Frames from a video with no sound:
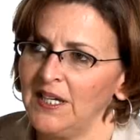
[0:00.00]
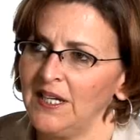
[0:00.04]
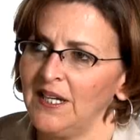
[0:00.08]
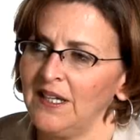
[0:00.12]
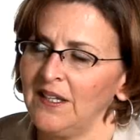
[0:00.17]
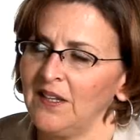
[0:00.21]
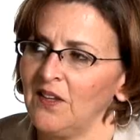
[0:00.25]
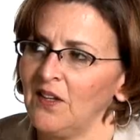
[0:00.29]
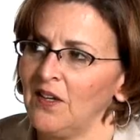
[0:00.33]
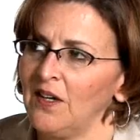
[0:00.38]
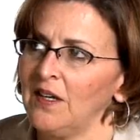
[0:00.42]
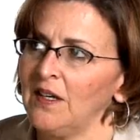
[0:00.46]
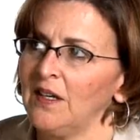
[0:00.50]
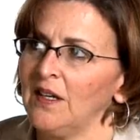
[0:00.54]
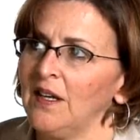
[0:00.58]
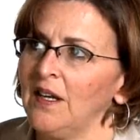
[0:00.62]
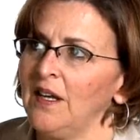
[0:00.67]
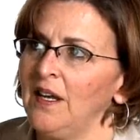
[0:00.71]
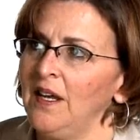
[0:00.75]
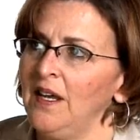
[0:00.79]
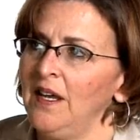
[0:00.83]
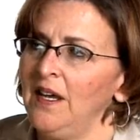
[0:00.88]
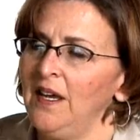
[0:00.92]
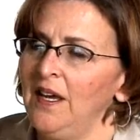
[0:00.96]
and I
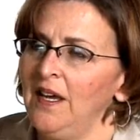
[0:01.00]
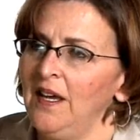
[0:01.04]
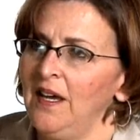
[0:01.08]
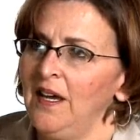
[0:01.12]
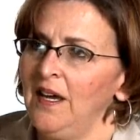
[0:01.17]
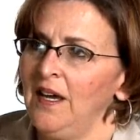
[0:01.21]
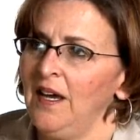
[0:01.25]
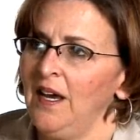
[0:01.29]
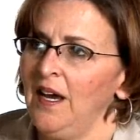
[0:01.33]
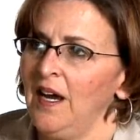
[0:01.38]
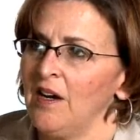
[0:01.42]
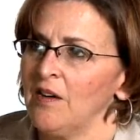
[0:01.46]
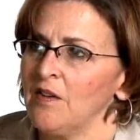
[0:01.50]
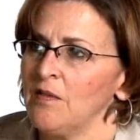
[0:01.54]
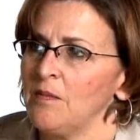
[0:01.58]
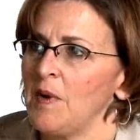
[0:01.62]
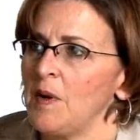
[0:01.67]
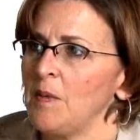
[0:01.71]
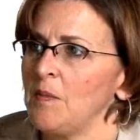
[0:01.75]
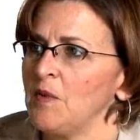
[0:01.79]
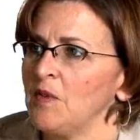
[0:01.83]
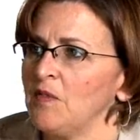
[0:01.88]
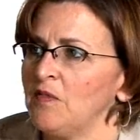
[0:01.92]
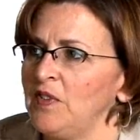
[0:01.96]

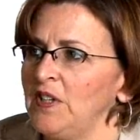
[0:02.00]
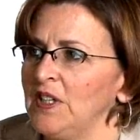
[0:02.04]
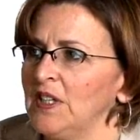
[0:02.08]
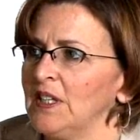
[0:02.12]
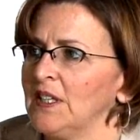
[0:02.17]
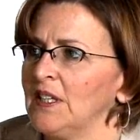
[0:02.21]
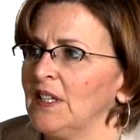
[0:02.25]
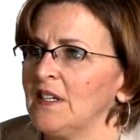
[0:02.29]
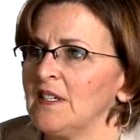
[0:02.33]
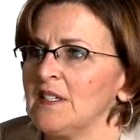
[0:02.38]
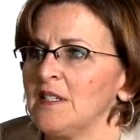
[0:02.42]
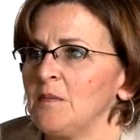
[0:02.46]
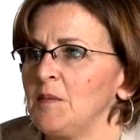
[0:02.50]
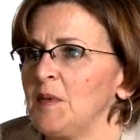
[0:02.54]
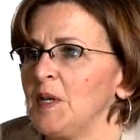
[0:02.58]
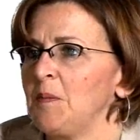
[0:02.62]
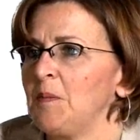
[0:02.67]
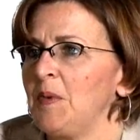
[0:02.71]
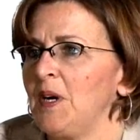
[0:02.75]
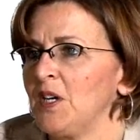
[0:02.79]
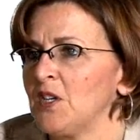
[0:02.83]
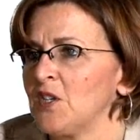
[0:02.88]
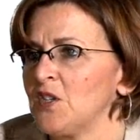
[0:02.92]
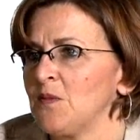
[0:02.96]
remember feeling like somebody
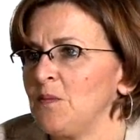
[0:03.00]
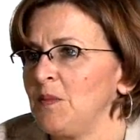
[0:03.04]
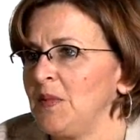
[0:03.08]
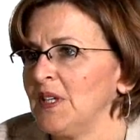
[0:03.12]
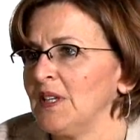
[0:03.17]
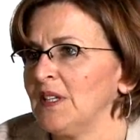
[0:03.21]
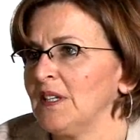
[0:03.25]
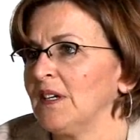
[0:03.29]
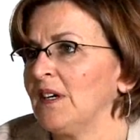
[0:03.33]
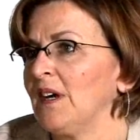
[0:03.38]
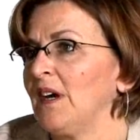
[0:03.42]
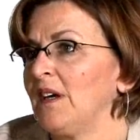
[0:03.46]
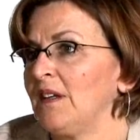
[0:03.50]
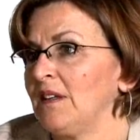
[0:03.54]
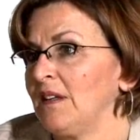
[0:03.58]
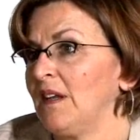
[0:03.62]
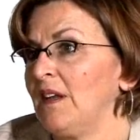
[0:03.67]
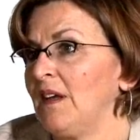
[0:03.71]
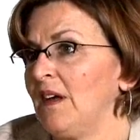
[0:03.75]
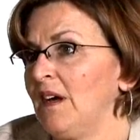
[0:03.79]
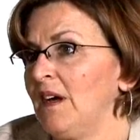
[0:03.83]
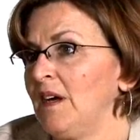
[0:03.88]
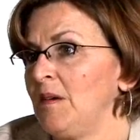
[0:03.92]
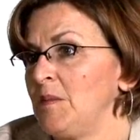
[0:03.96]
punched me in the gut.
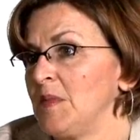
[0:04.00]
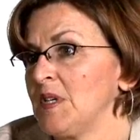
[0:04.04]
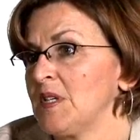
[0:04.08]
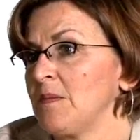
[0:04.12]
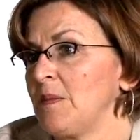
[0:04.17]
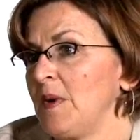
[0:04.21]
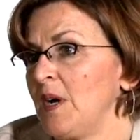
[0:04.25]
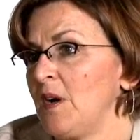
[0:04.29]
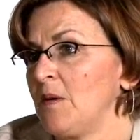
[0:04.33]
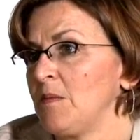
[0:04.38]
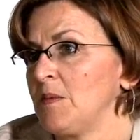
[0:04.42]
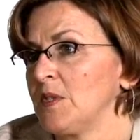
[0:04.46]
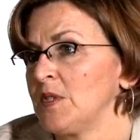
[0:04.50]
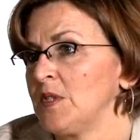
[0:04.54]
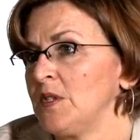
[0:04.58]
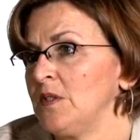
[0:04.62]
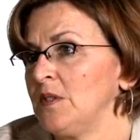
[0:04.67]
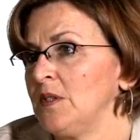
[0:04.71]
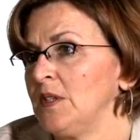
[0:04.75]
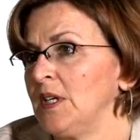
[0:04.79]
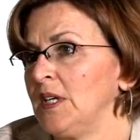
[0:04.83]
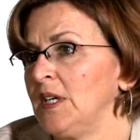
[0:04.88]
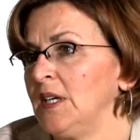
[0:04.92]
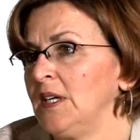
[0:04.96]
I missed my
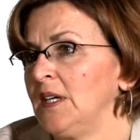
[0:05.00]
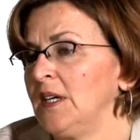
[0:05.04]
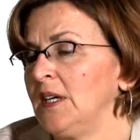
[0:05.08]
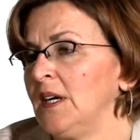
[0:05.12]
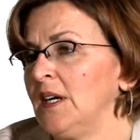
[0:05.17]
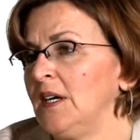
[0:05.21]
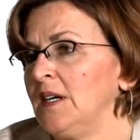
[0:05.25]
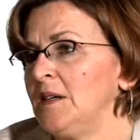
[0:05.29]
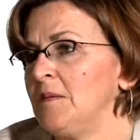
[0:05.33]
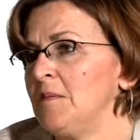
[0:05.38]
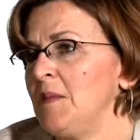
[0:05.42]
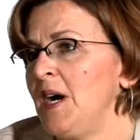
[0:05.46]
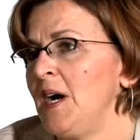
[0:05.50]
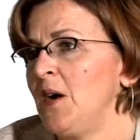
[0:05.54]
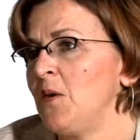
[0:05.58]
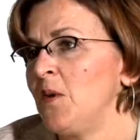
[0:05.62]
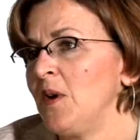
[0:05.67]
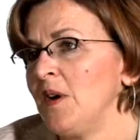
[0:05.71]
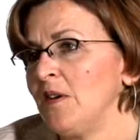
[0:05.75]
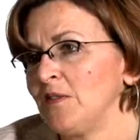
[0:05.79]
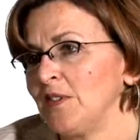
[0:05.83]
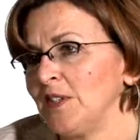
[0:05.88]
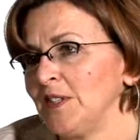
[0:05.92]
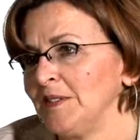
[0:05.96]
opportunity.
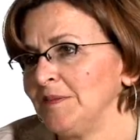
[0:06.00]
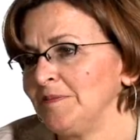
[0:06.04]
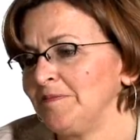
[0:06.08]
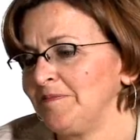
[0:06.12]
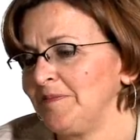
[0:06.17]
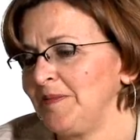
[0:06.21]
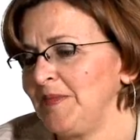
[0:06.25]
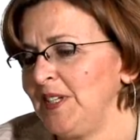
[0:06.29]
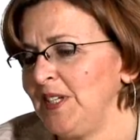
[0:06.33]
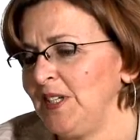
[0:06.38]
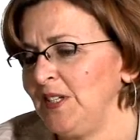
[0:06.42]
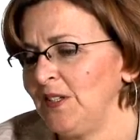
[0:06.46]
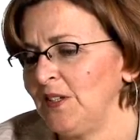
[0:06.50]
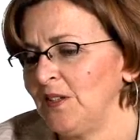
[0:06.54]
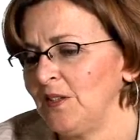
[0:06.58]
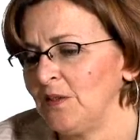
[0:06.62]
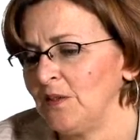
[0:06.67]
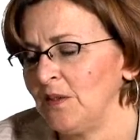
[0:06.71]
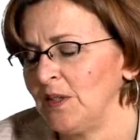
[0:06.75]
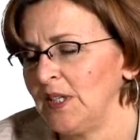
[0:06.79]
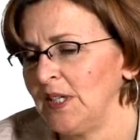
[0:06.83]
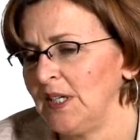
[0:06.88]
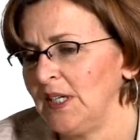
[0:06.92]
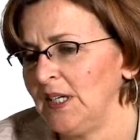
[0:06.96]
However,
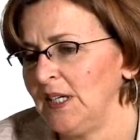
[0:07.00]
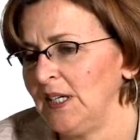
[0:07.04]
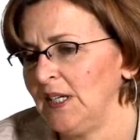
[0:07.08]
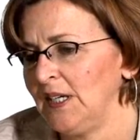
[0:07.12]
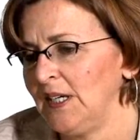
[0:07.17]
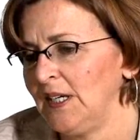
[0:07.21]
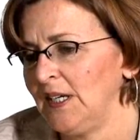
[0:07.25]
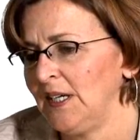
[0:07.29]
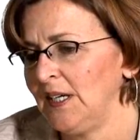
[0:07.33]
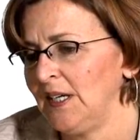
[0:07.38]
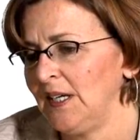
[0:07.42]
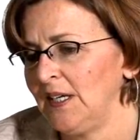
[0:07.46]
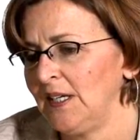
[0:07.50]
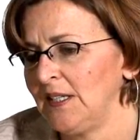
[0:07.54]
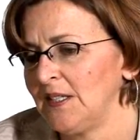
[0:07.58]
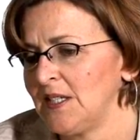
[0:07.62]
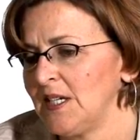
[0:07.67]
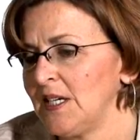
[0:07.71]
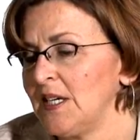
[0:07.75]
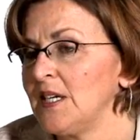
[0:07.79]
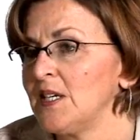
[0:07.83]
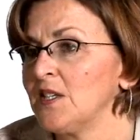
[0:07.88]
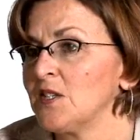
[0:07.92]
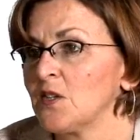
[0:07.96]

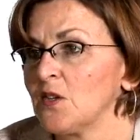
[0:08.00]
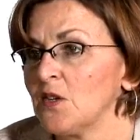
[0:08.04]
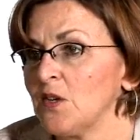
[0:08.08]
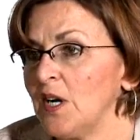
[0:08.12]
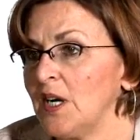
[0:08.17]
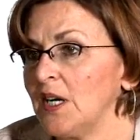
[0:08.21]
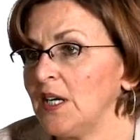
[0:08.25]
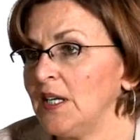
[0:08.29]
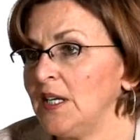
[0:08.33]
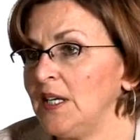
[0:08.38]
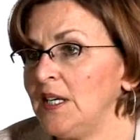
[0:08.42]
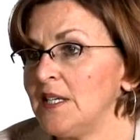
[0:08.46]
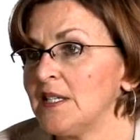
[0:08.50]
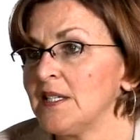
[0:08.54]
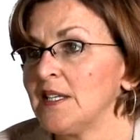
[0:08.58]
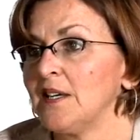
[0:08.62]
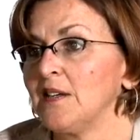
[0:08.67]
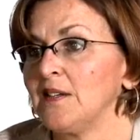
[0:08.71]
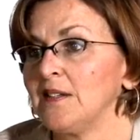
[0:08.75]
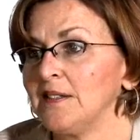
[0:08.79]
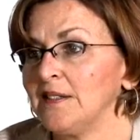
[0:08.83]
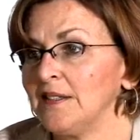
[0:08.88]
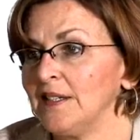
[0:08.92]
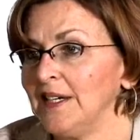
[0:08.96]
to his credit, he
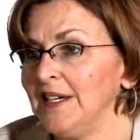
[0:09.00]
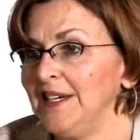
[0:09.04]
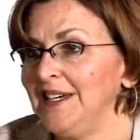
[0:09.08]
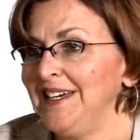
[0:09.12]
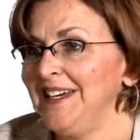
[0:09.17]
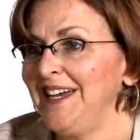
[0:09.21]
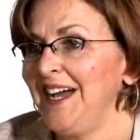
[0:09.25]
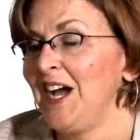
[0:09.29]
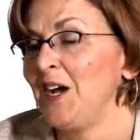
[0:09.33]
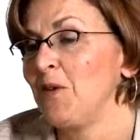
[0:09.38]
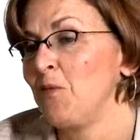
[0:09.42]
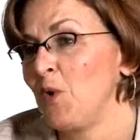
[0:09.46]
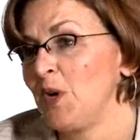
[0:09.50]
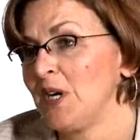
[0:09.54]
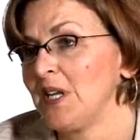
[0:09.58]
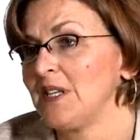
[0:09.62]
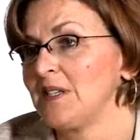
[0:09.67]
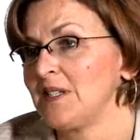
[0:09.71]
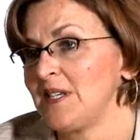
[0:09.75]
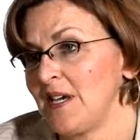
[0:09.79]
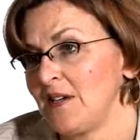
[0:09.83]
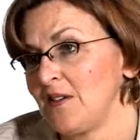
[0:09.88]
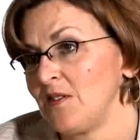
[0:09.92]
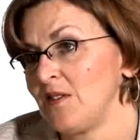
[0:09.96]
said, I
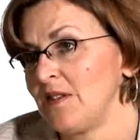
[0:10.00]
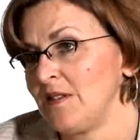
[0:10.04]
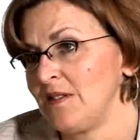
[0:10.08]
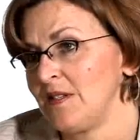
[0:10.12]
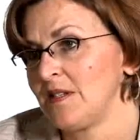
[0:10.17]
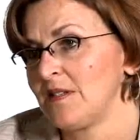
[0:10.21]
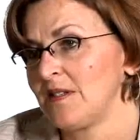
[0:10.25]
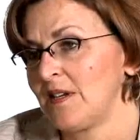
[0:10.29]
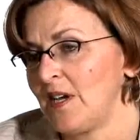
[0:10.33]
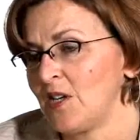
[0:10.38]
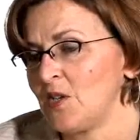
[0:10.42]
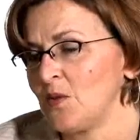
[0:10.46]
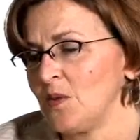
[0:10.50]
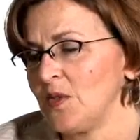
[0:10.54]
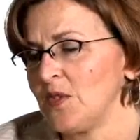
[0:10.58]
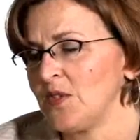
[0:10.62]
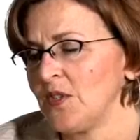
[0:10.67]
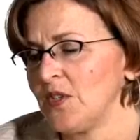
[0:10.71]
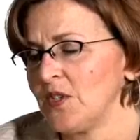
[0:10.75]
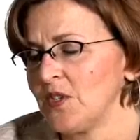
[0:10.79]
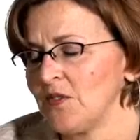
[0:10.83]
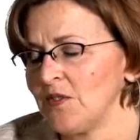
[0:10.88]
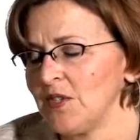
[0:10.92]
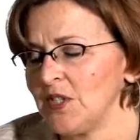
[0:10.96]
wanted to schedule
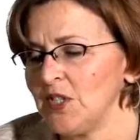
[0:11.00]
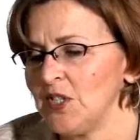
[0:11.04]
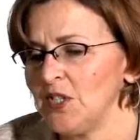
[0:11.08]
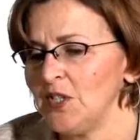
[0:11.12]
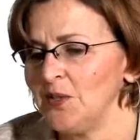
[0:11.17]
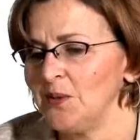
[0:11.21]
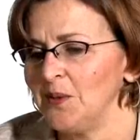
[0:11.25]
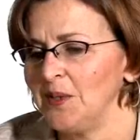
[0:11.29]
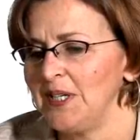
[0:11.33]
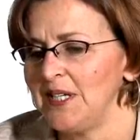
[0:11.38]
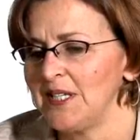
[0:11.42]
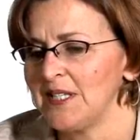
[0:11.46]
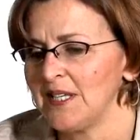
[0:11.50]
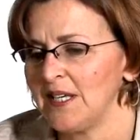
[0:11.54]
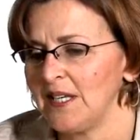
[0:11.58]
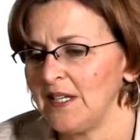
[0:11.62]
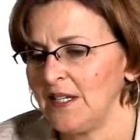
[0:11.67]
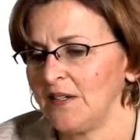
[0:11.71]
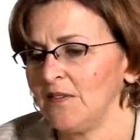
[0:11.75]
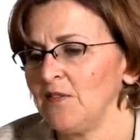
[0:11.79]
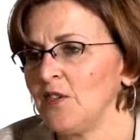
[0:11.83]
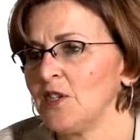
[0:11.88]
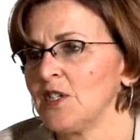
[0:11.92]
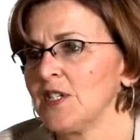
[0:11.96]
surgery too. He said
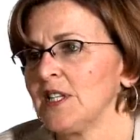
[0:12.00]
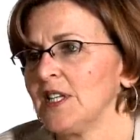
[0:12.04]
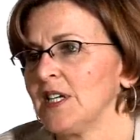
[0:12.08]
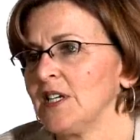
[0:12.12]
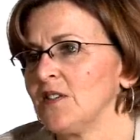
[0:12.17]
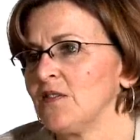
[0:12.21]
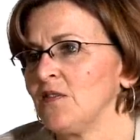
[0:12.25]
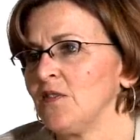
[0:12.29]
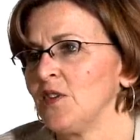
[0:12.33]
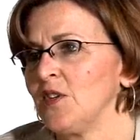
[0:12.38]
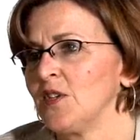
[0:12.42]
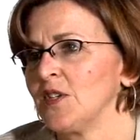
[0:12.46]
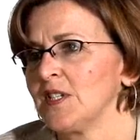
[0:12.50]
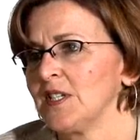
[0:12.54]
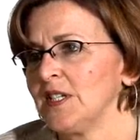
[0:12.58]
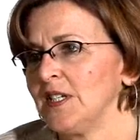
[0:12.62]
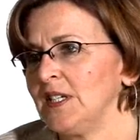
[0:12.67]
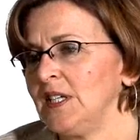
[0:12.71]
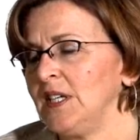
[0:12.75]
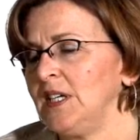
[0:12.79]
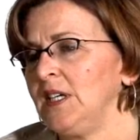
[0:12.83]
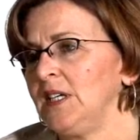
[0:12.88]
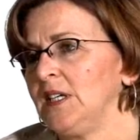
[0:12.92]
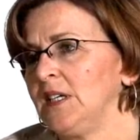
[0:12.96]
that first things first,
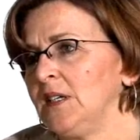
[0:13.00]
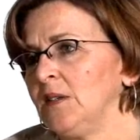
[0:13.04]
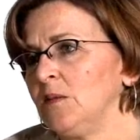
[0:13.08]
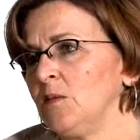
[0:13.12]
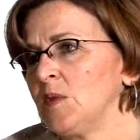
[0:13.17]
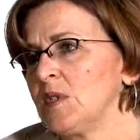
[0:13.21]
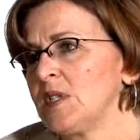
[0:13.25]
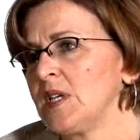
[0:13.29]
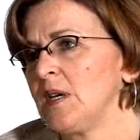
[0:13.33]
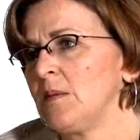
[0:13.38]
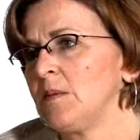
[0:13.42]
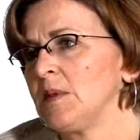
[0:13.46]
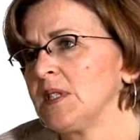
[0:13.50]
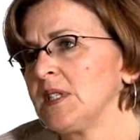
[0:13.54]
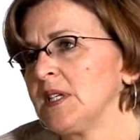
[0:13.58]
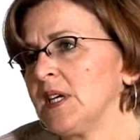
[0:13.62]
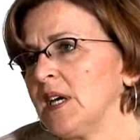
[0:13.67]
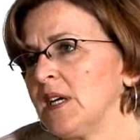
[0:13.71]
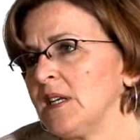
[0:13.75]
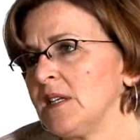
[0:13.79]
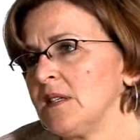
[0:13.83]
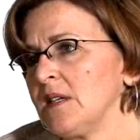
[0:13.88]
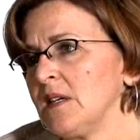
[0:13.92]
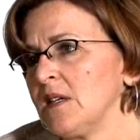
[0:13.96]
and he was able to
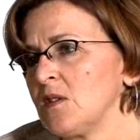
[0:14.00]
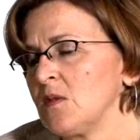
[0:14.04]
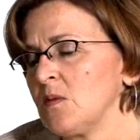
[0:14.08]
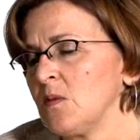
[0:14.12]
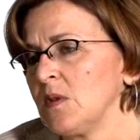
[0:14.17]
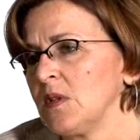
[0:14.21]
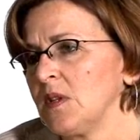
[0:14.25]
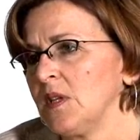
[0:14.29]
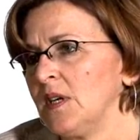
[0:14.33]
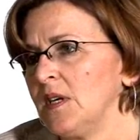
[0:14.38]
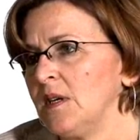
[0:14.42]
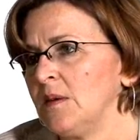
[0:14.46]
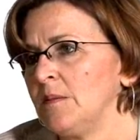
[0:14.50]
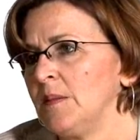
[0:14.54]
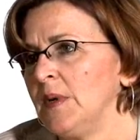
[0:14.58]
get in touch with